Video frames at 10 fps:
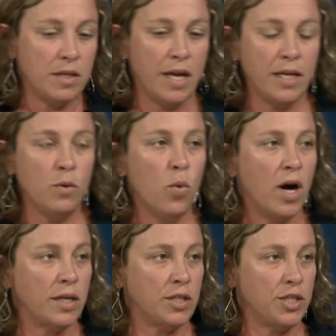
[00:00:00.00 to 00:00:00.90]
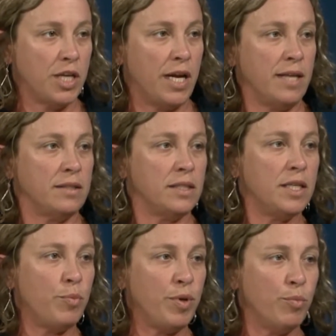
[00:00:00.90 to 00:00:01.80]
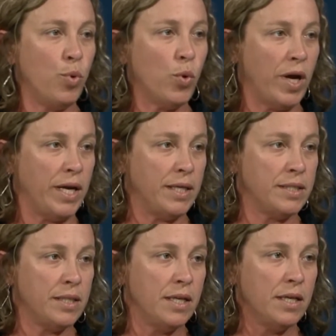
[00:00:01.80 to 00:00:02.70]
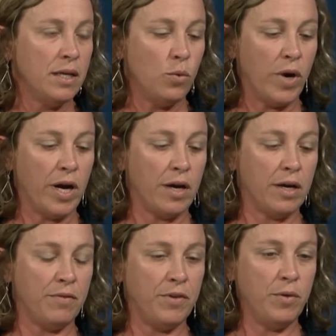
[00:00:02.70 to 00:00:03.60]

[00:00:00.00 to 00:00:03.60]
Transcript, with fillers: any watershed has a tipping point mm -hmm. where if you